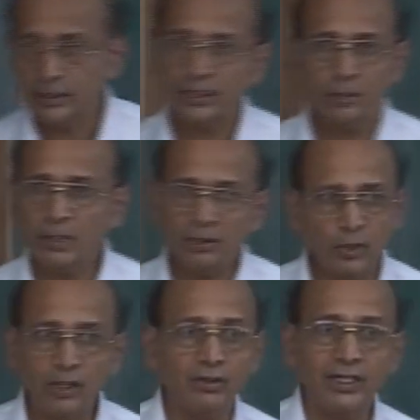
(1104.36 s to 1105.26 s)
Number of
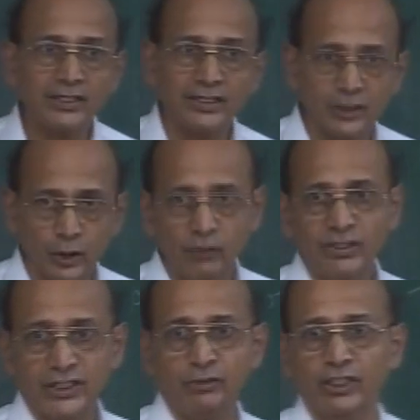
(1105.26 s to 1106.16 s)
odd vertices is
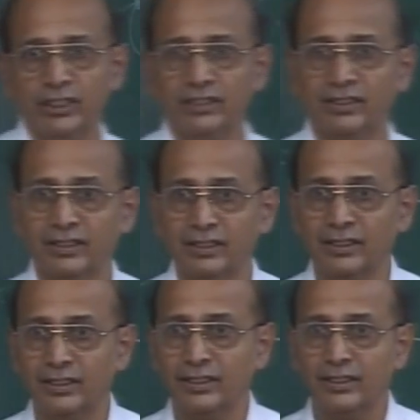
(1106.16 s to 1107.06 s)
always even.
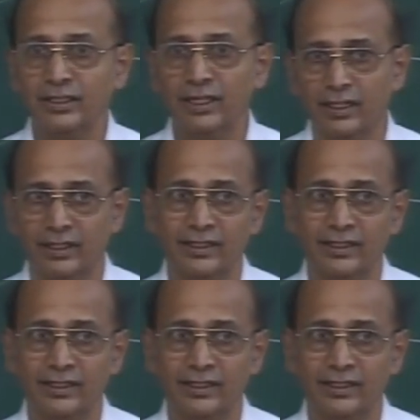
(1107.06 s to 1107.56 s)
Yeah.